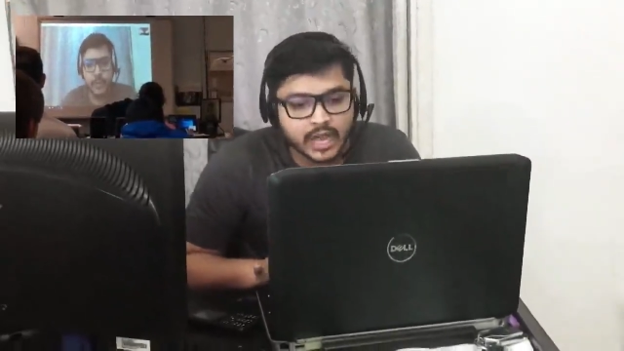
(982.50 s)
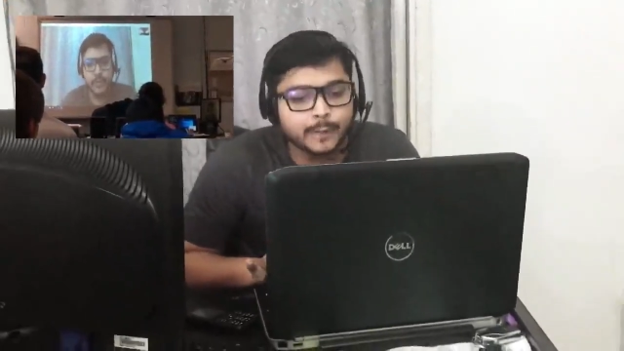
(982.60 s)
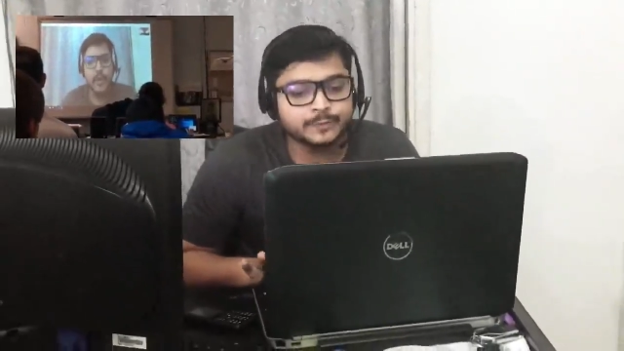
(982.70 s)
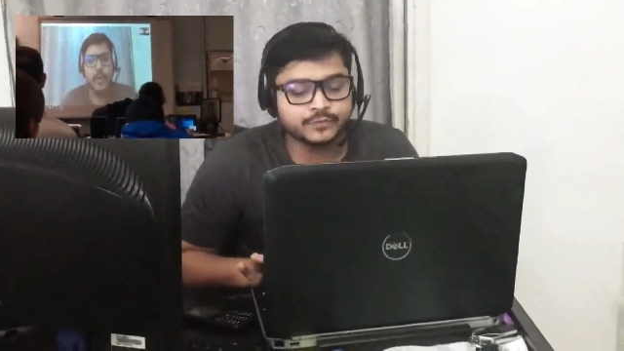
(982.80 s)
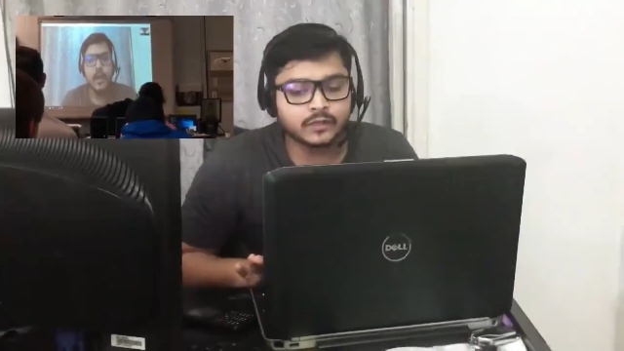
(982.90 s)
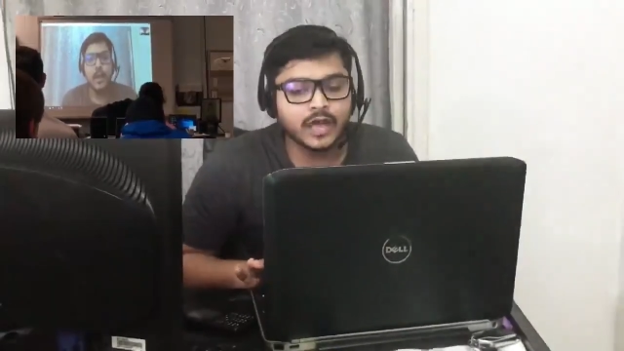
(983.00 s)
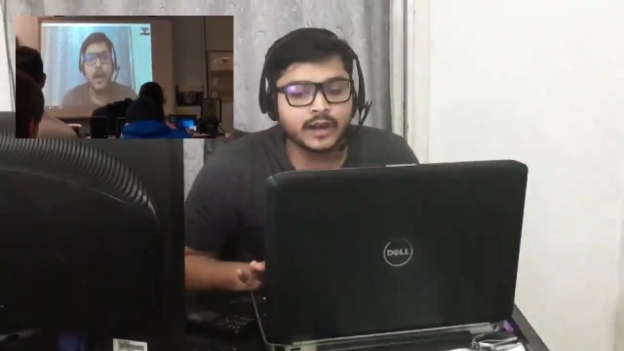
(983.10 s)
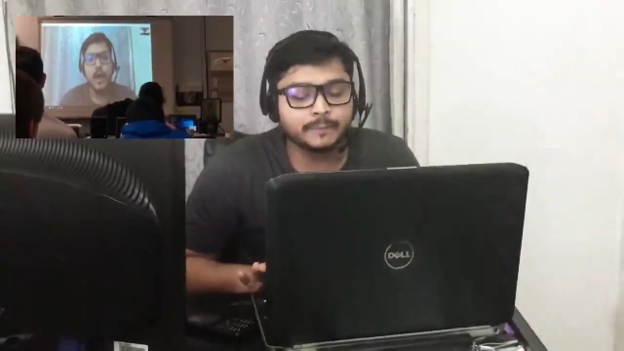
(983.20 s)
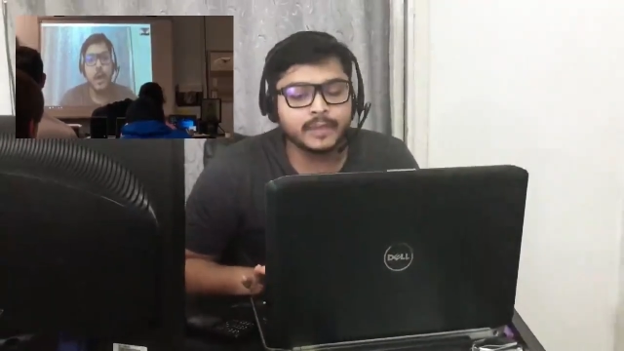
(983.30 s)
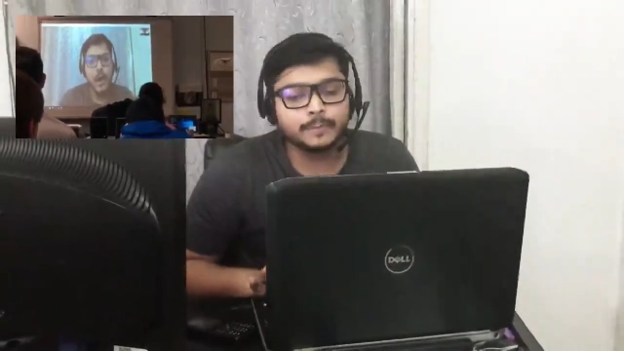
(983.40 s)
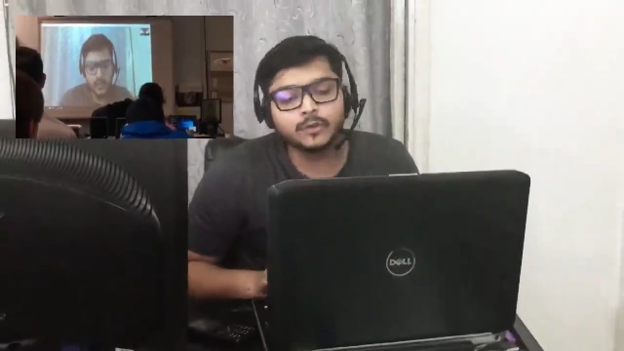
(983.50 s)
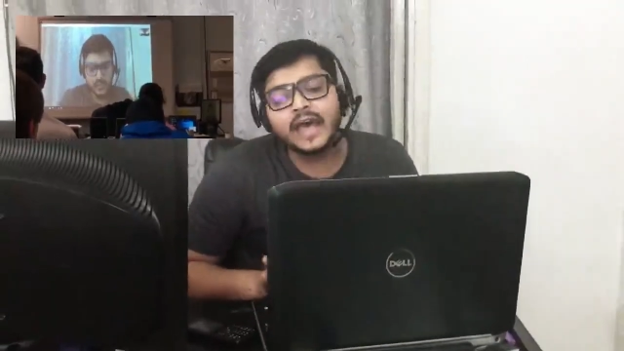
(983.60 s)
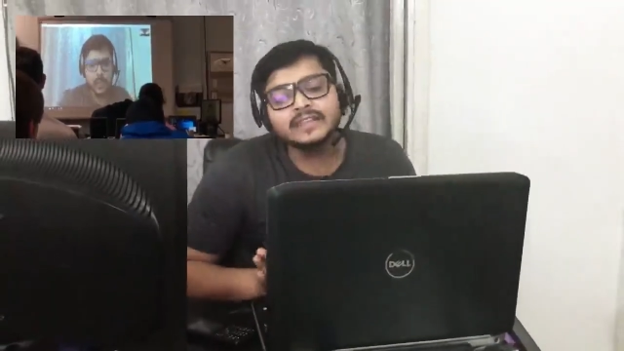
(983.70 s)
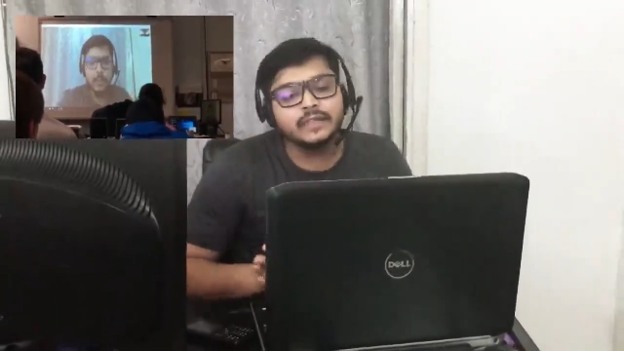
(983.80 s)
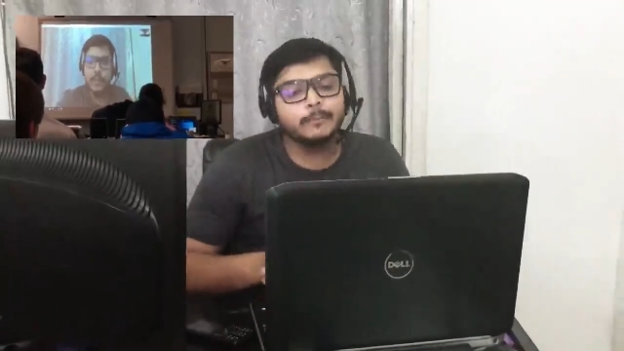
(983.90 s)
jobs for a lot of
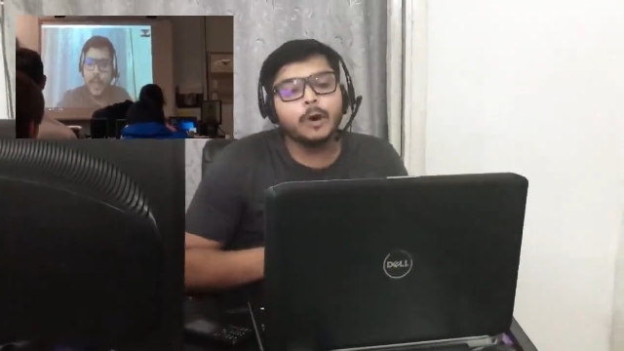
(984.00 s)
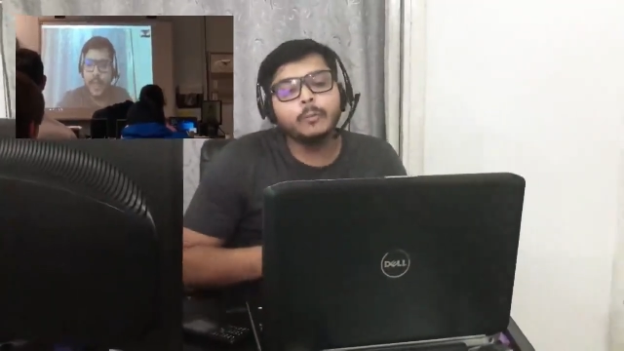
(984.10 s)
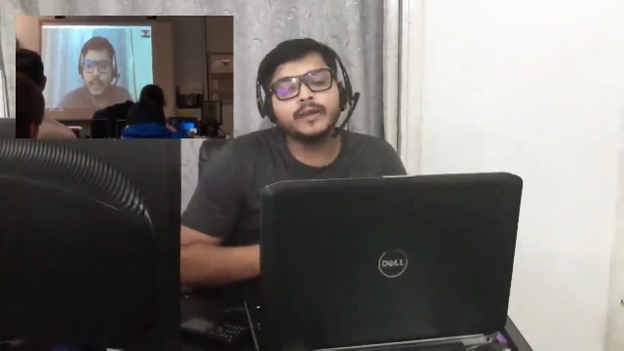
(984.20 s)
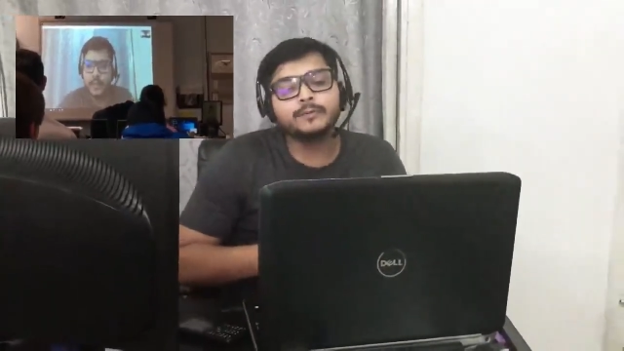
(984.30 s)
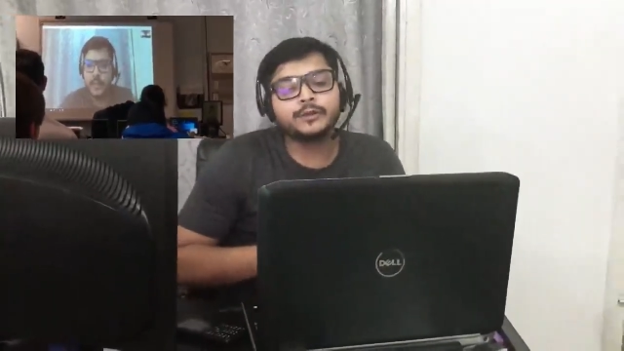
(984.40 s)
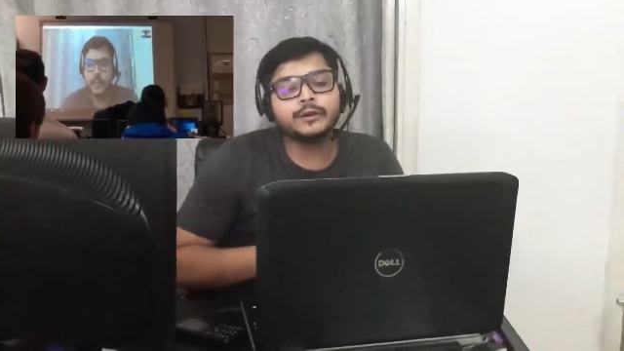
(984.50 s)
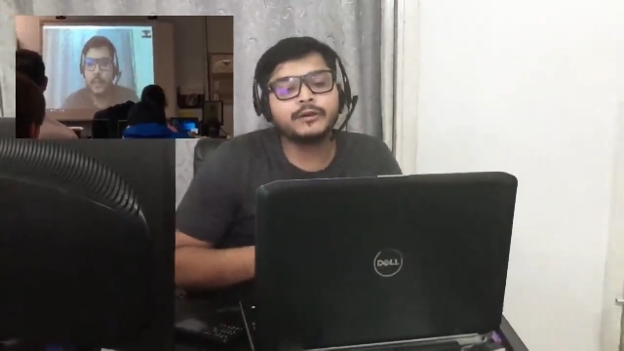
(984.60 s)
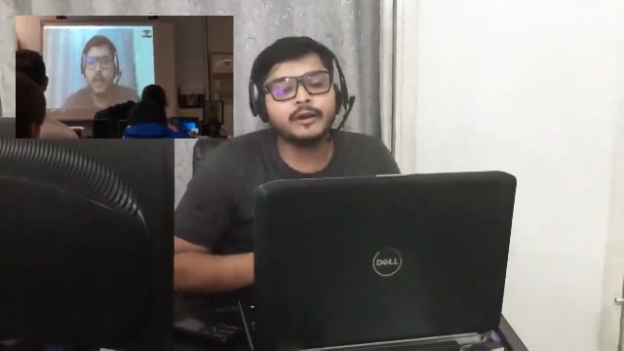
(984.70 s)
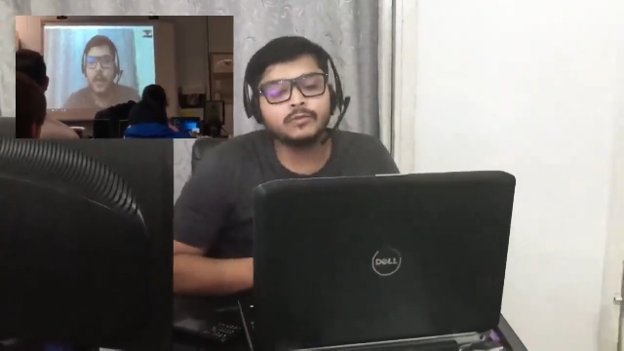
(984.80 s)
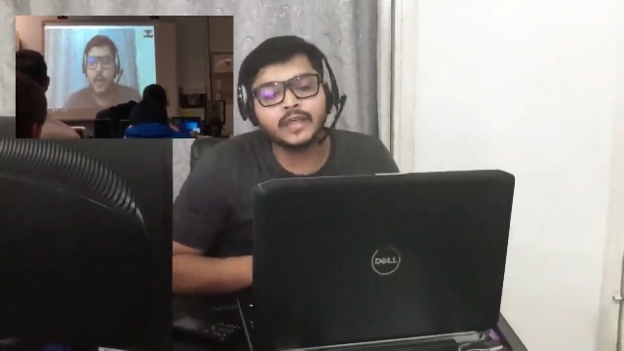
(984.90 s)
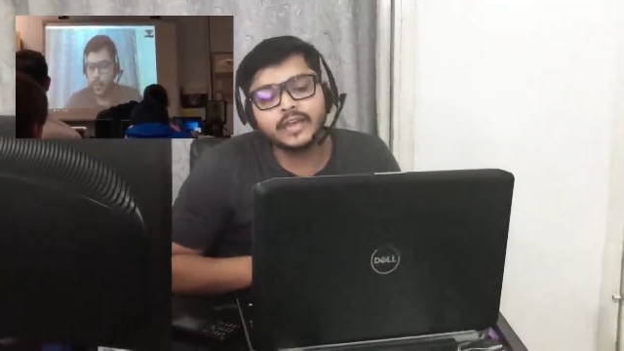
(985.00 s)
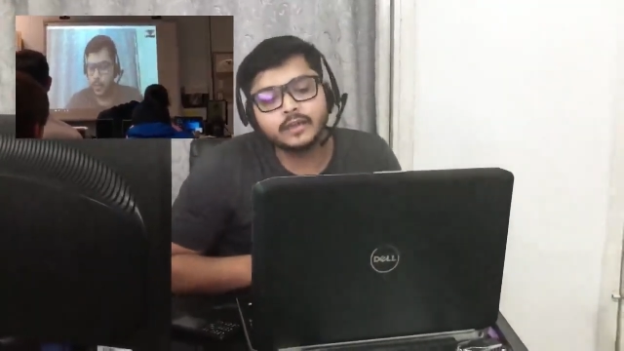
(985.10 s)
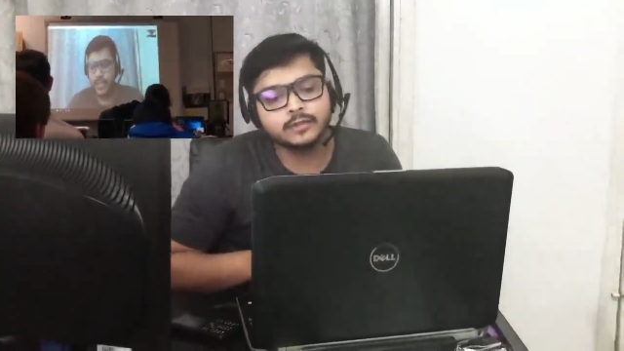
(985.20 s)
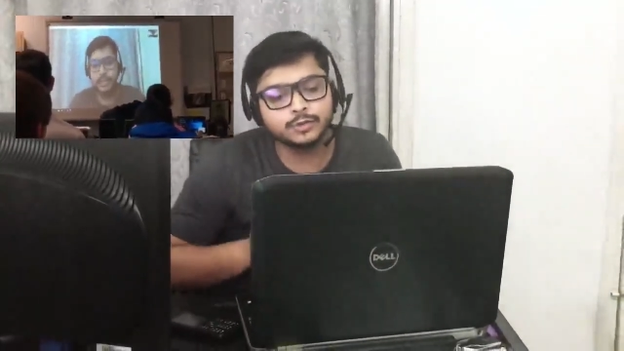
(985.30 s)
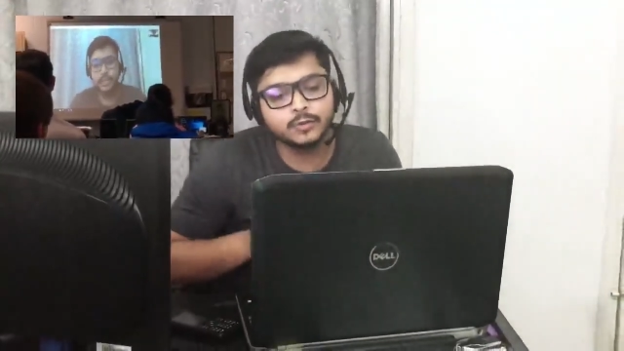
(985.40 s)
people. At the moment, we're at around like
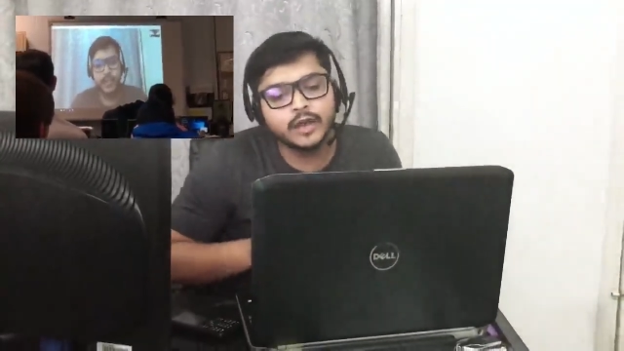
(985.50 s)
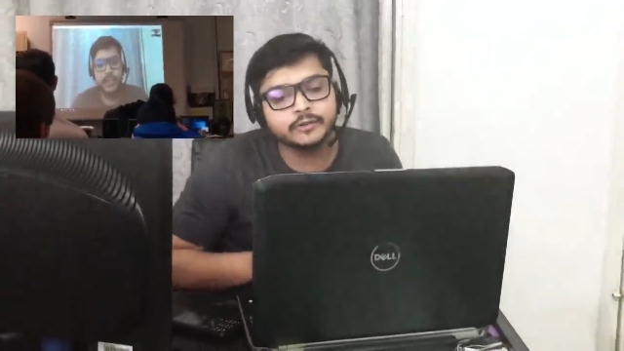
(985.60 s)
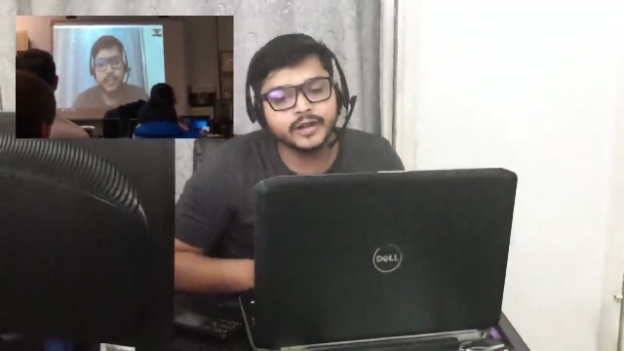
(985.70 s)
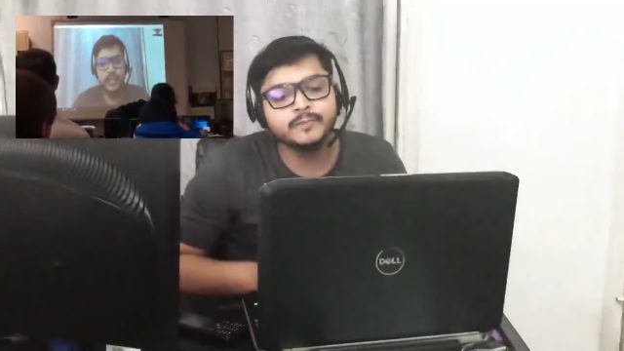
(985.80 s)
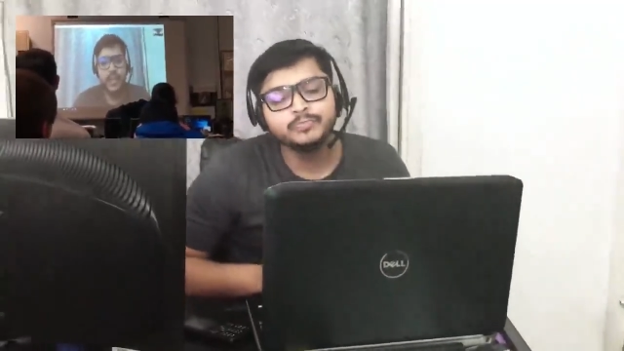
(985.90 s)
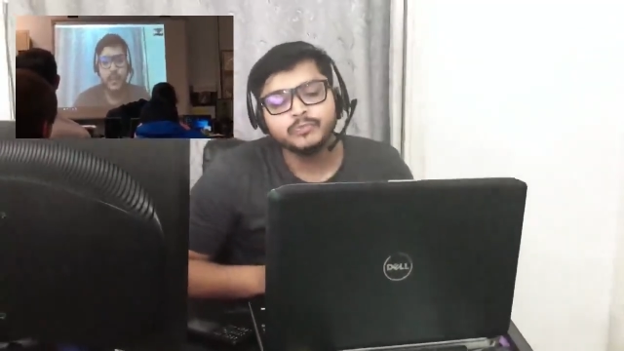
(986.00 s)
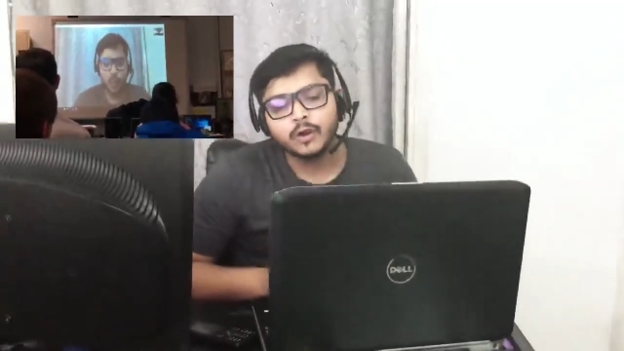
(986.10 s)
200